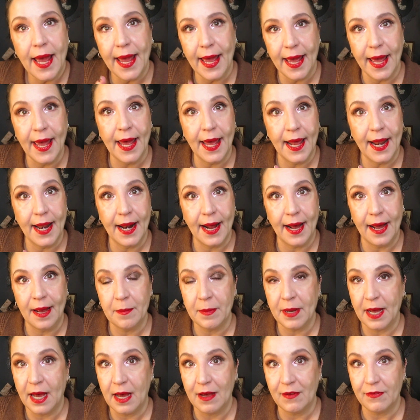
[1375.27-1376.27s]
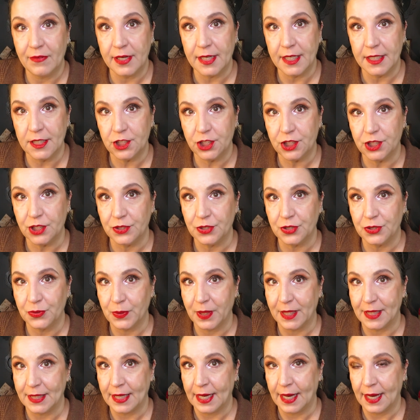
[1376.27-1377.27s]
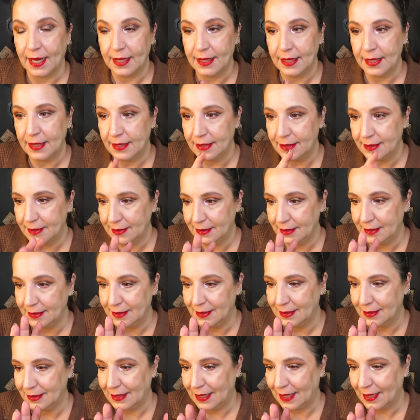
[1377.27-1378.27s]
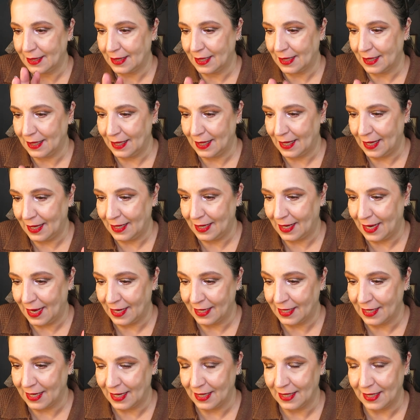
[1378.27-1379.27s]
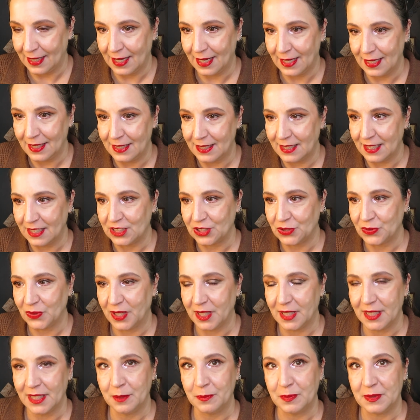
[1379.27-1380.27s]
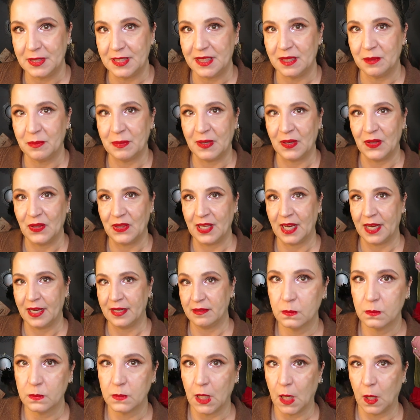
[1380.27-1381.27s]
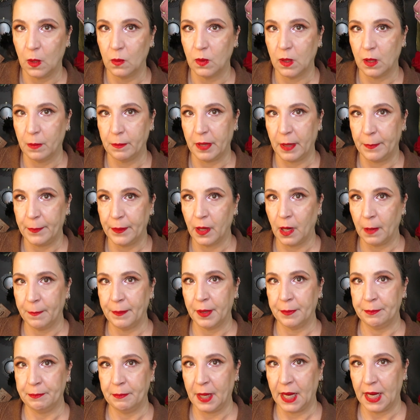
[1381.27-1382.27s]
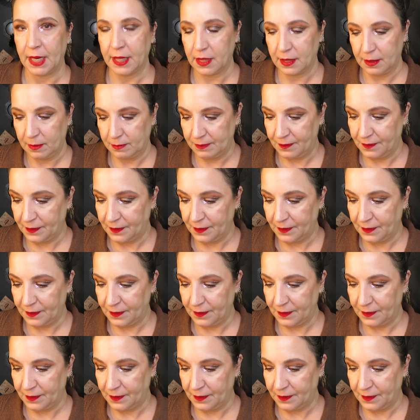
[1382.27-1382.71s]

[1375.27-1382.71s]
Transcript: And I'm having issues with that. I got to get in touch with Ipsy about that. I want my pop-up back.